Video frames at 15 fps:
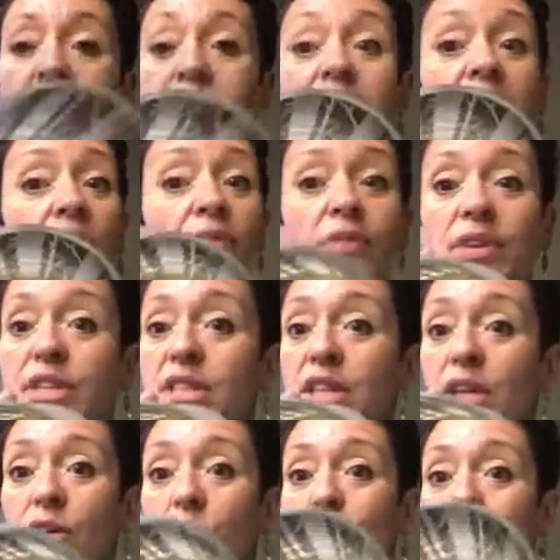
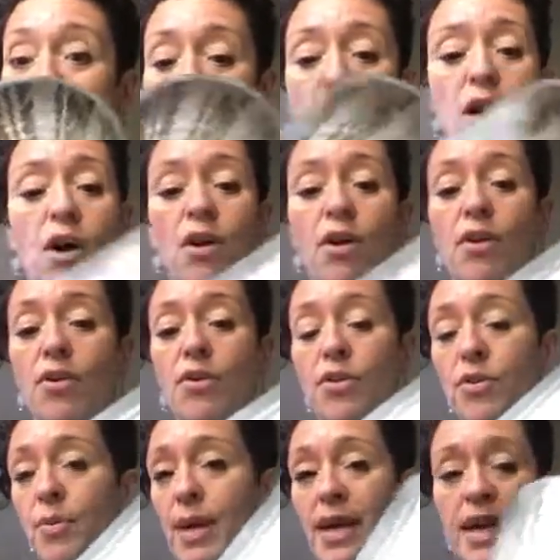self-extinguished all
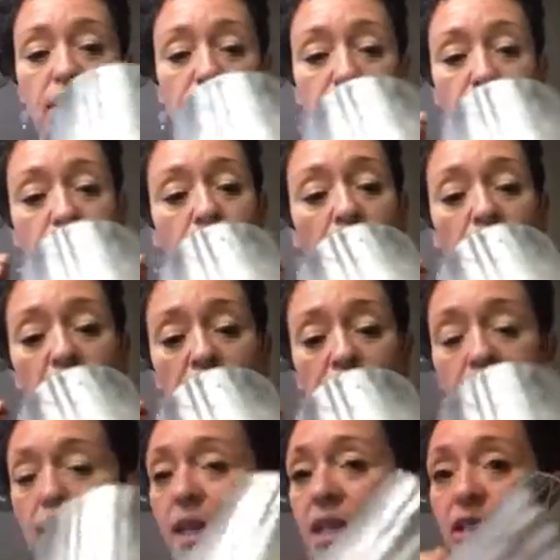the way down to the
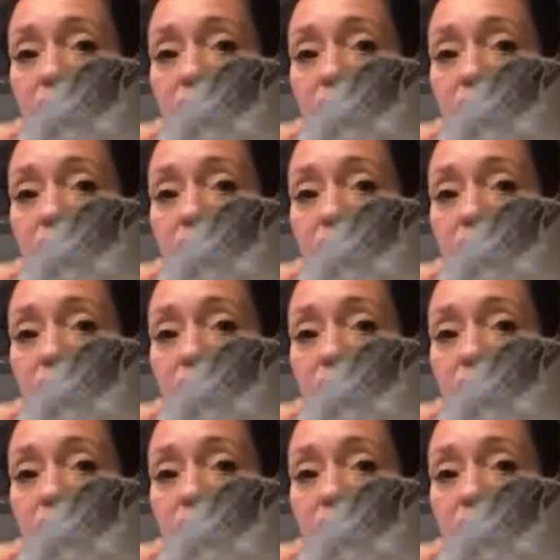bottom.